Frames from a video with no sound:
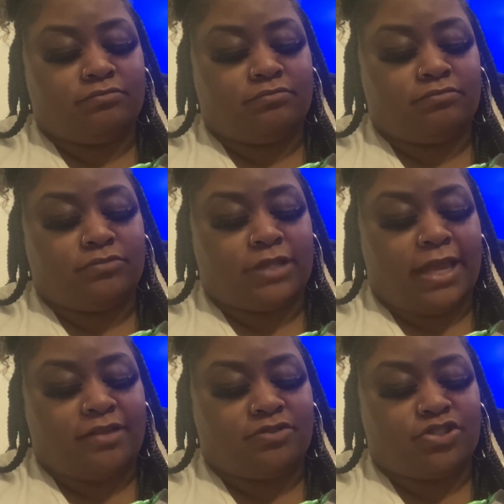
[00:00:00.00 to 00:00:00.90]
like
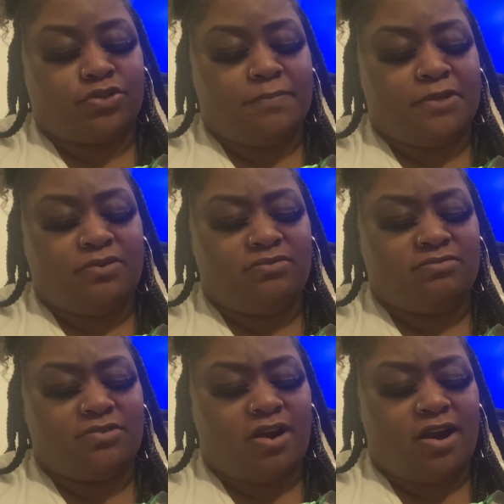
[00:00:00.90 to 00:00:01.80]
tribute
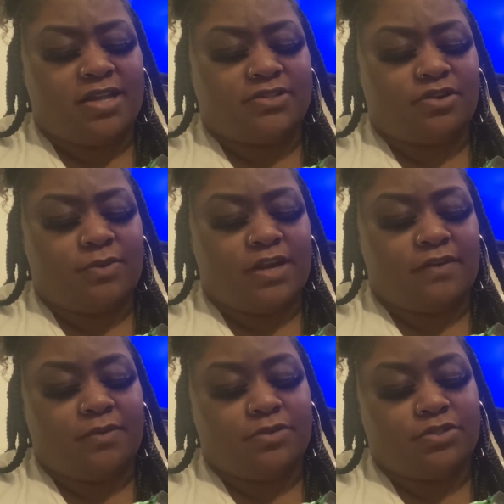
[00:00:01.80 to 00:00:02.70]
artist or whatever.
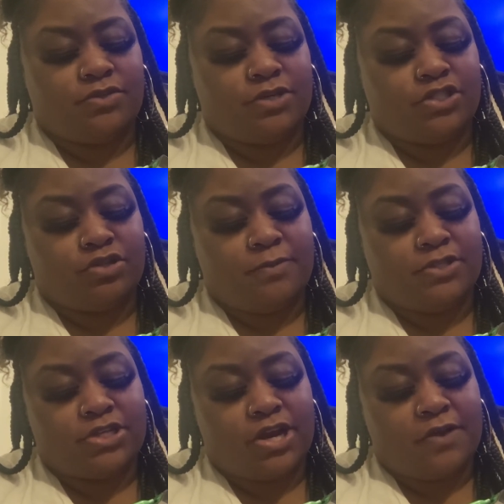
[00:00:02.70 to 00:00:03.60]
They were just doing a tribute
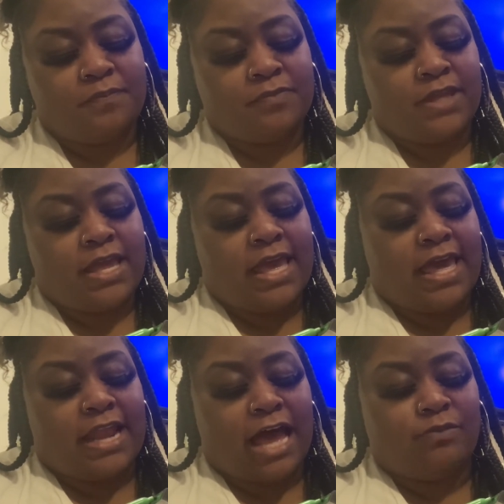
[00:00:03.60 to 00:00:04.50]
to her,
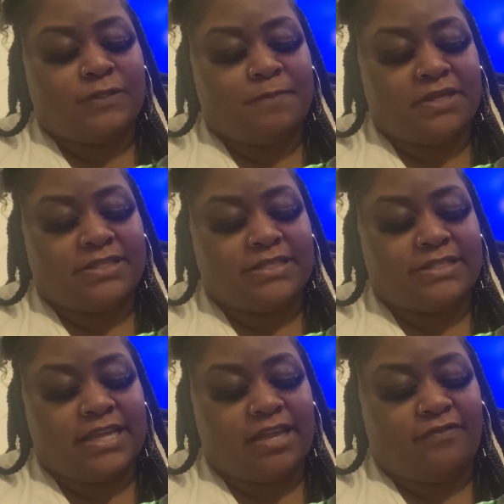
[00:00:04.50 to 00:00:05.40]
and I was picked to
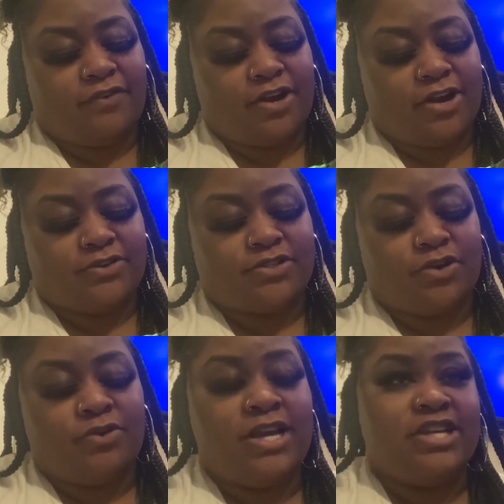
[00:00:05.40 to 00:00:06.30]
sing for her.
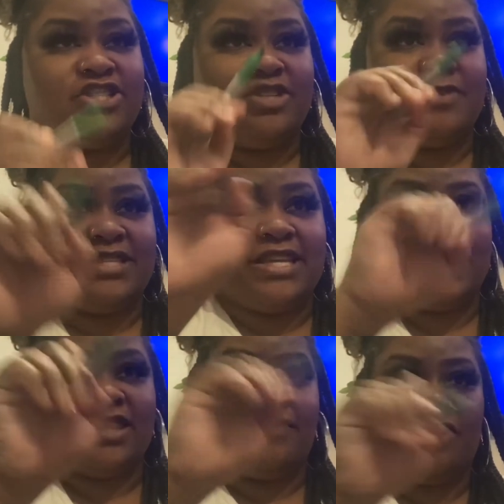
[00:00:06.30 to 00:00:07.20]
So she was sitting
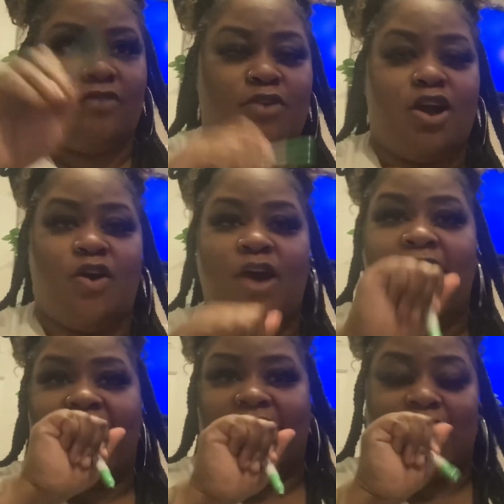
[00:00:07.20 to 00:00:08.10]
at the front row,
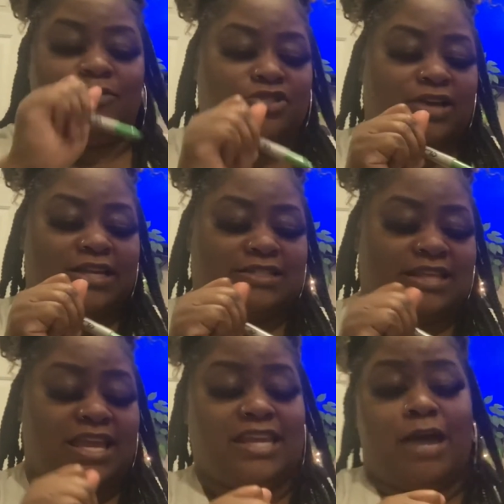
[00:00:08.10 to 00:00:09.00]
and I was trying to
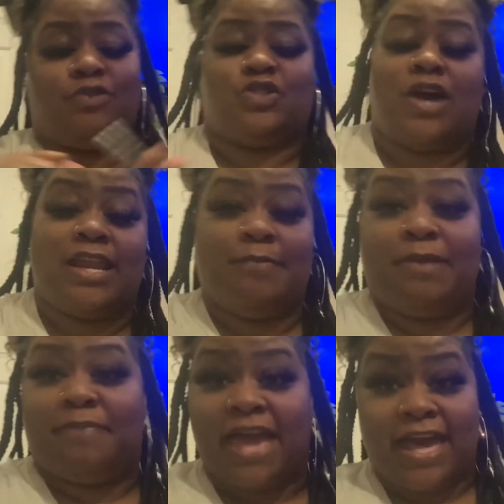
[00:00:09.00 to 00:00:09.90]
sing, and I was trying to be
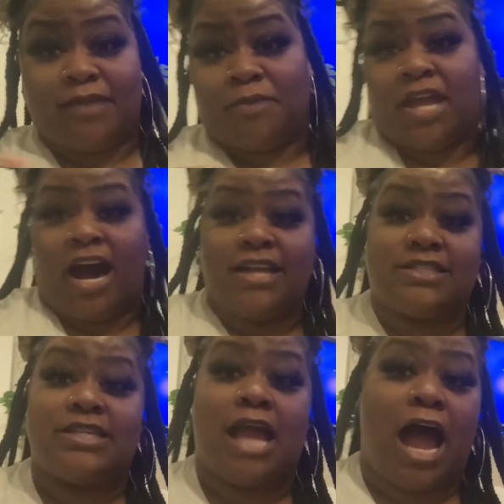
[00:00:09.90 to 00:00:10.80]
bad. I mean,
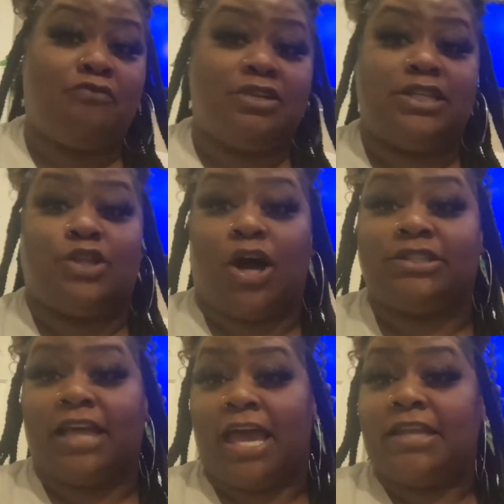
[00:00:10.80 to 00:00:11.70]
honestly, I really thought
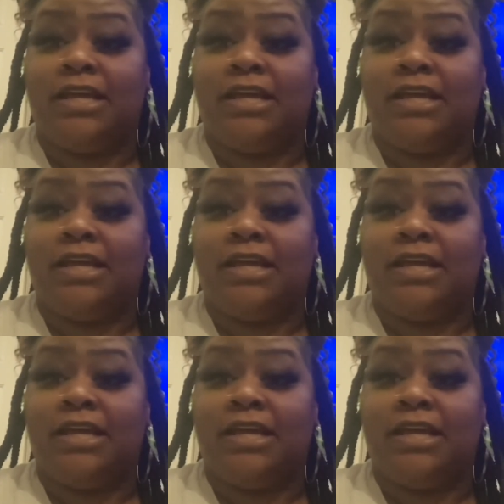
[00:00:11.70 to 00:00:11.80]
that,